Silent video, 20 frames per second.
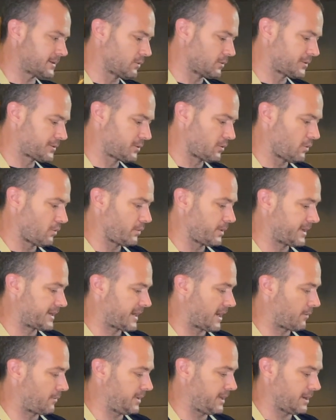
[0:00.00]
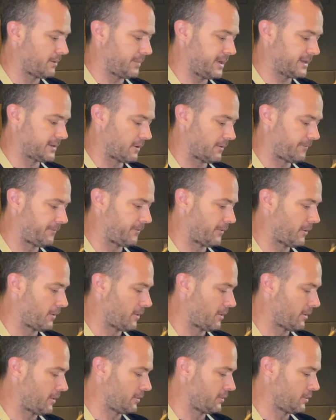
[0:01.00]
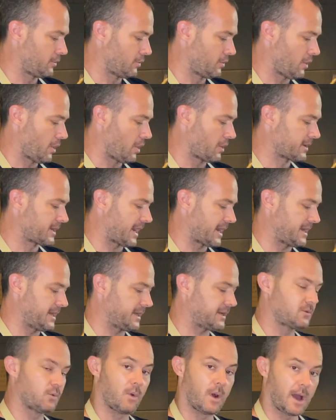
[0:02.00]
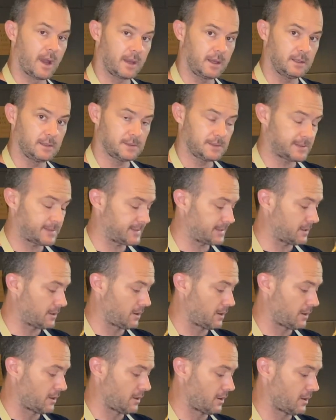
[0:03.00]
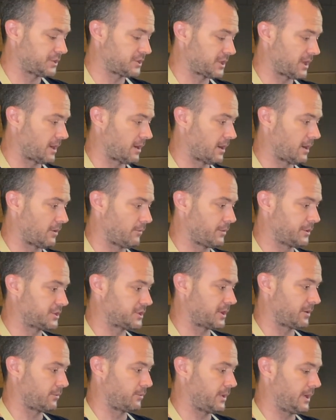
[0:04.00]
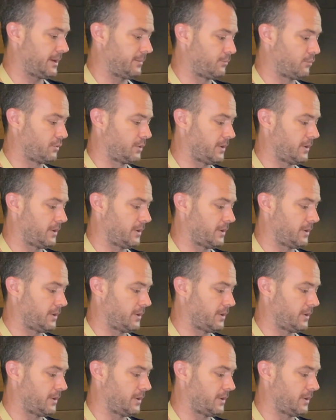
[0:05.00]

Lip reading: also, we carry a bit of organic wines which are really